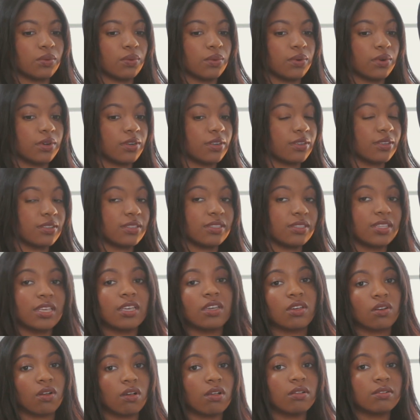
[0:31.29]
or think
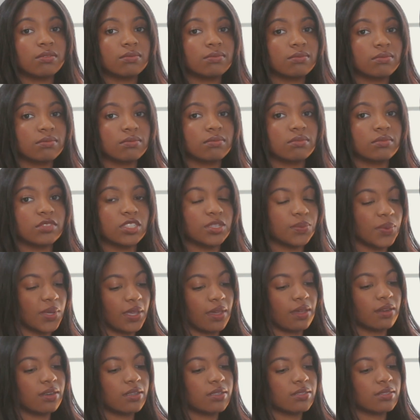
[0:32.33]
at all, to be
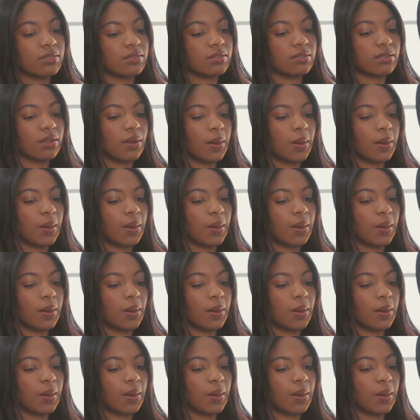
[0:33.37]
honest.